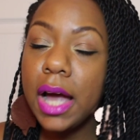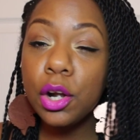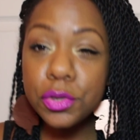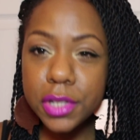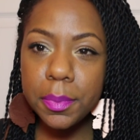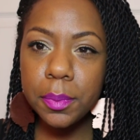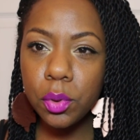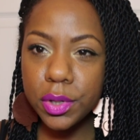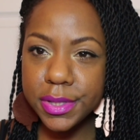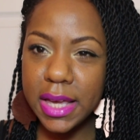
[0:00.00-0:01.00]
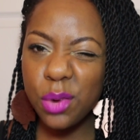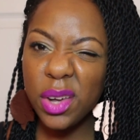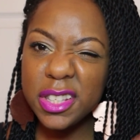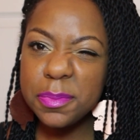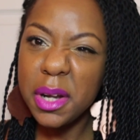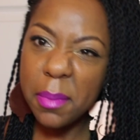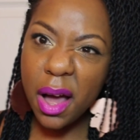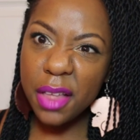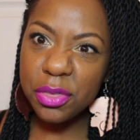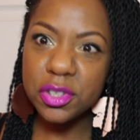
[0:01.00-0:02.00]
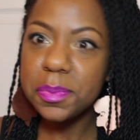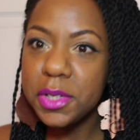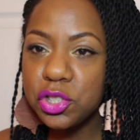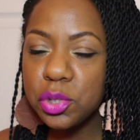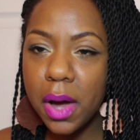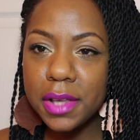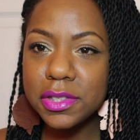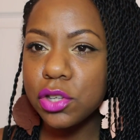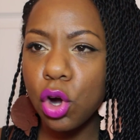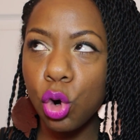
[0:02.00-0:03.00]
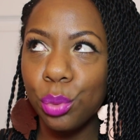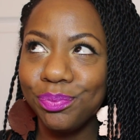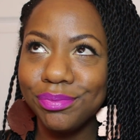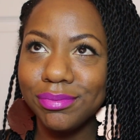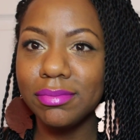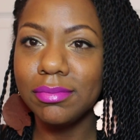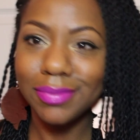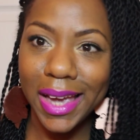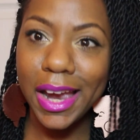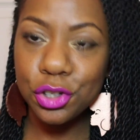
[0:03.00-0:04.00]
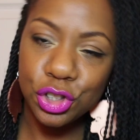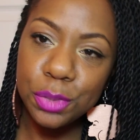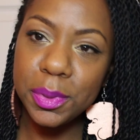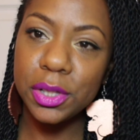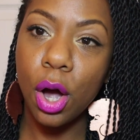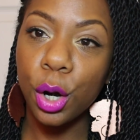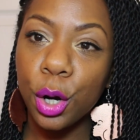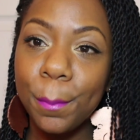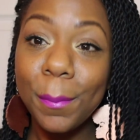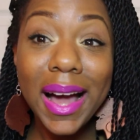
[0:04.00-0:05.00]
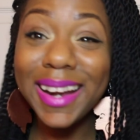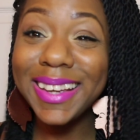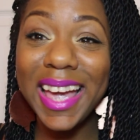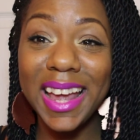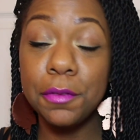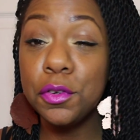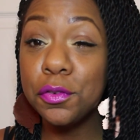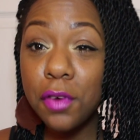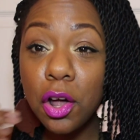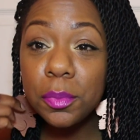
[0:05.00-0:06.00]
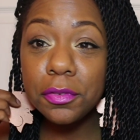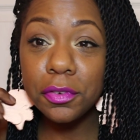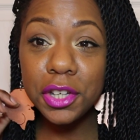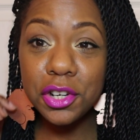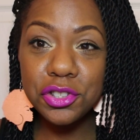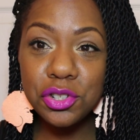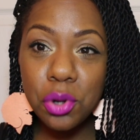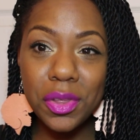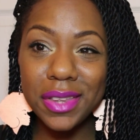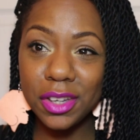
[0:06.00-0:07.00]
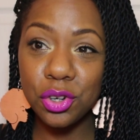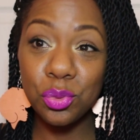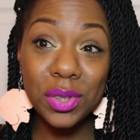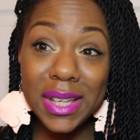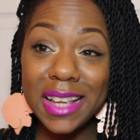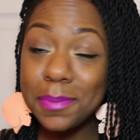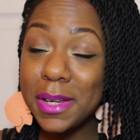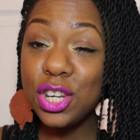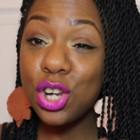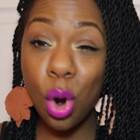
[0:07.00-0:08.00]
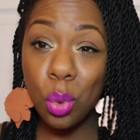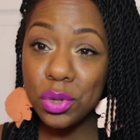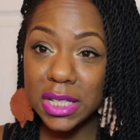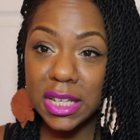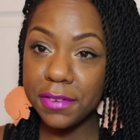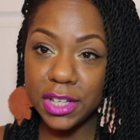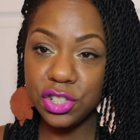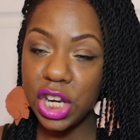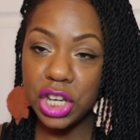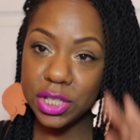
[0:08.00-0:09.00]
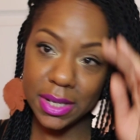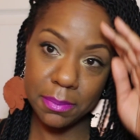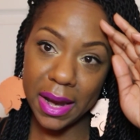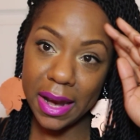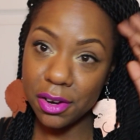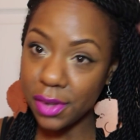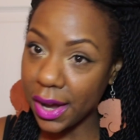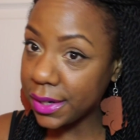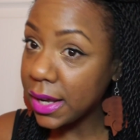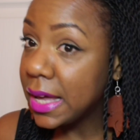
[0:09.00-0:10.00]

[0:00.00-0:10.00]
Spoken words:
I know some people will say, well, it's been a month or it's been 2 months, so the hair should be longer. But again, if you've followed me for years, you know that there really has been no significant changes in my hairline